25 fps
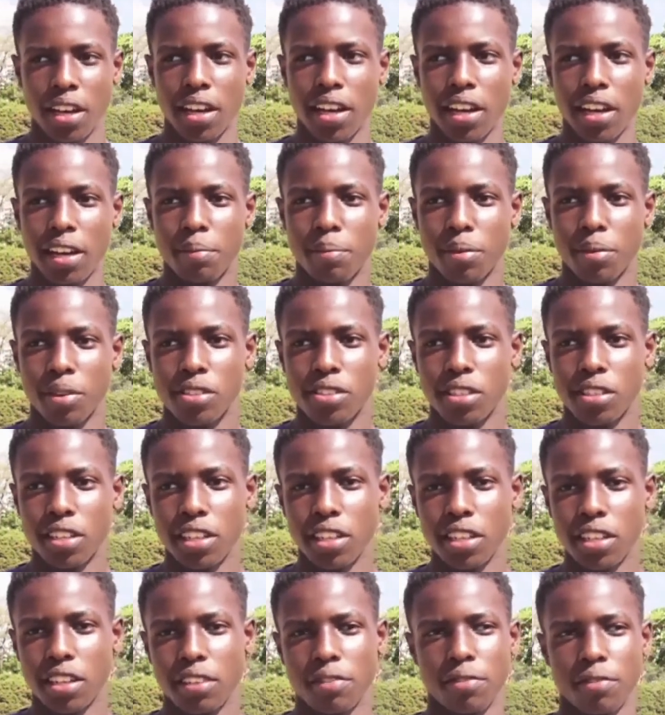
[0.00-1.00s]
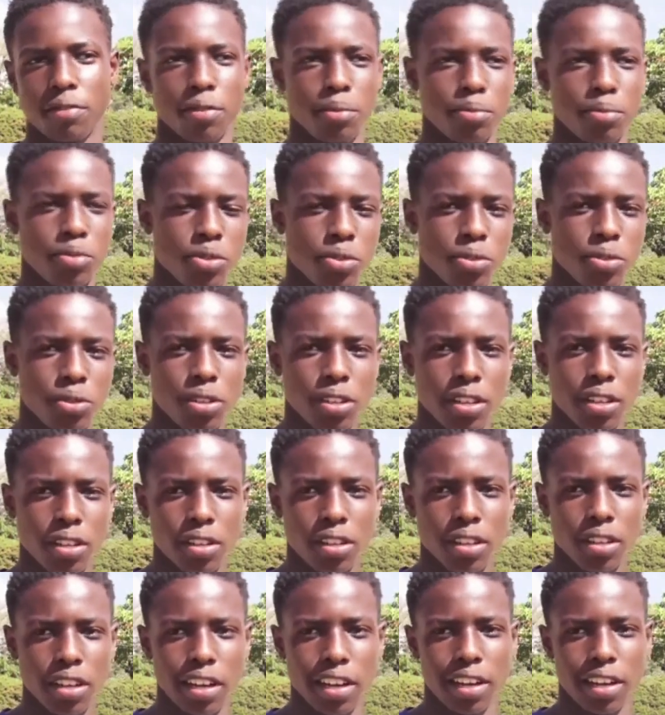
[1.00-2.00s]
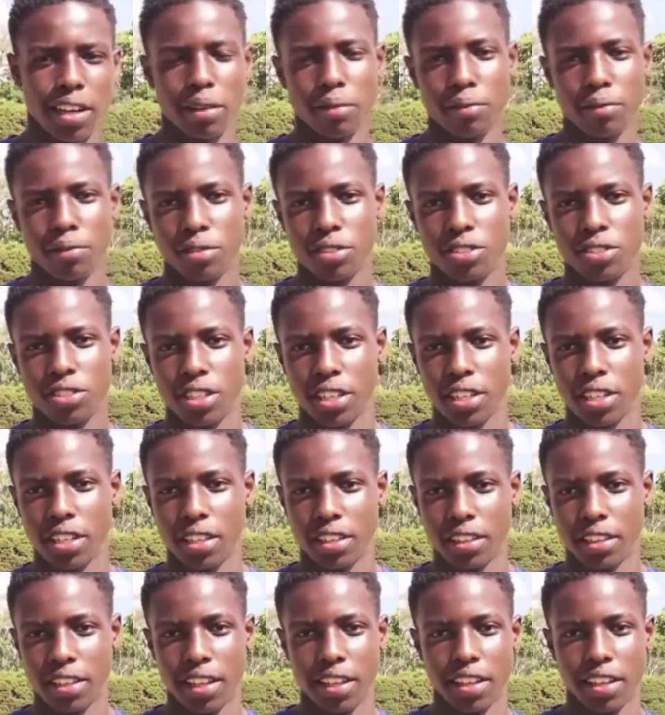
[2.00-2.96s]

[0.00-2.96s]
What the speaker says: I personally, from school, I come for training.